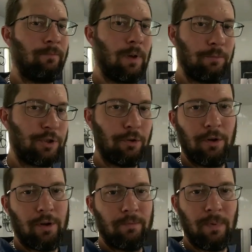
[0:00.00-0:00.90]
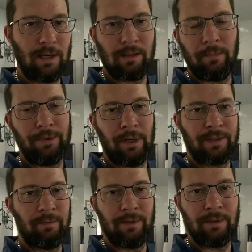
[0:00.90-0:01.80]
I'm sure you could make some
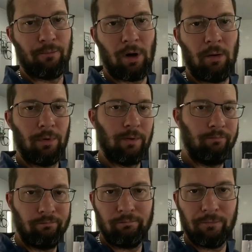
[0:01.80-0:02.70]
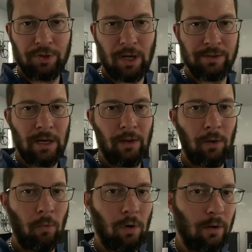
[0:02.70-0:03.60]
adjustments and probably change how
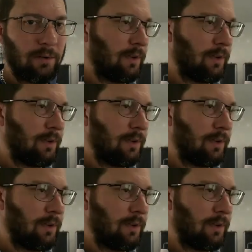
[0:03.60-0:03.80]
they work.